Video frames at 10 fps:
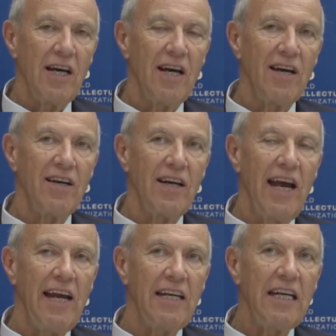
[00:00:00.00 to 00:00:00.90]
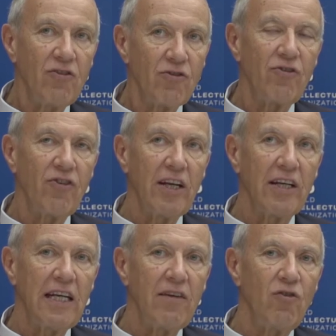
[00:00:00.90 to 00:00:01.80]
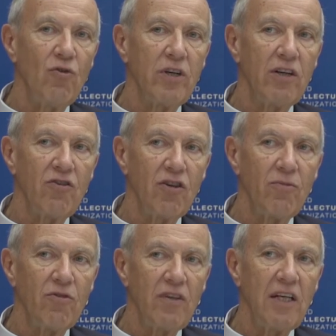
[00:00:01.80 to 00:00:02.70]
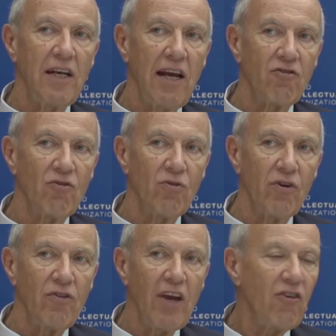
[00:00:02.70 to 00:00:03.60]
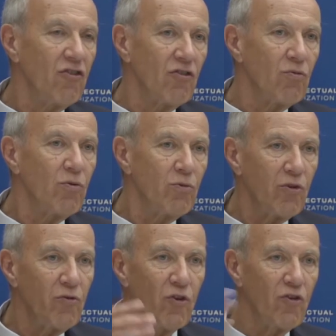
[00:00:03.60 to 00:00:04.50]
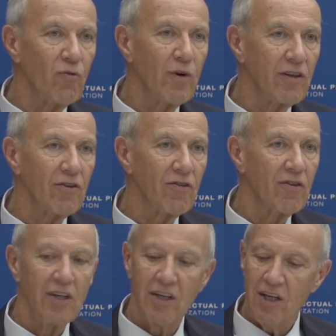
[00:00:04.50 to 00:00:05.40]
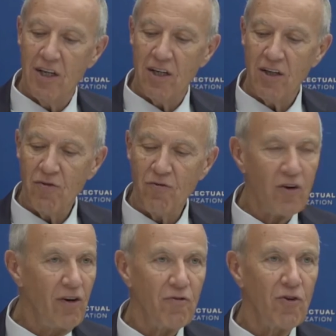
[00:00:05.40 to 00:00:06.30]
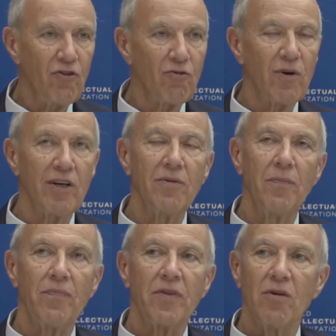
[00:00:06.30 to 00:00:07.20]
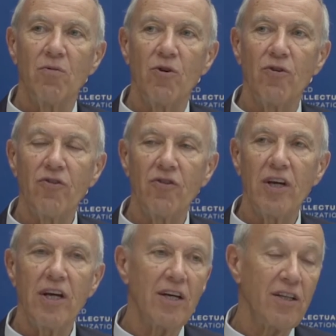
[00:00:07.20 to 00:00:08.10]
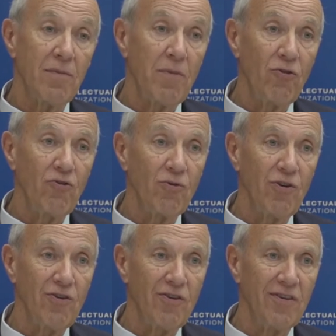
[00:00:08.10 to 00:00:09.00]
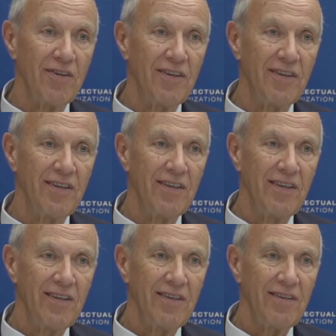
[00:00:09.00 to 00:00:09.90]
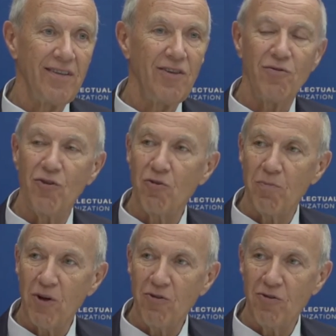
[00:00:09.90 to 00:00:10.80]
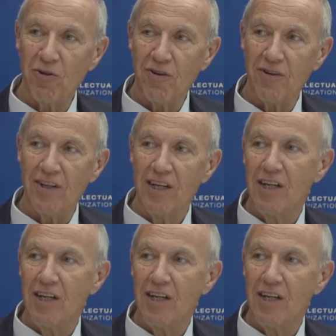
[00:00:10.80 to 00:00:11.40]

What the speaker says: And interestingly, if you look in terms of the international organizations, what were the first ones? The very first one was the Postal Union, the Universal Postal Union,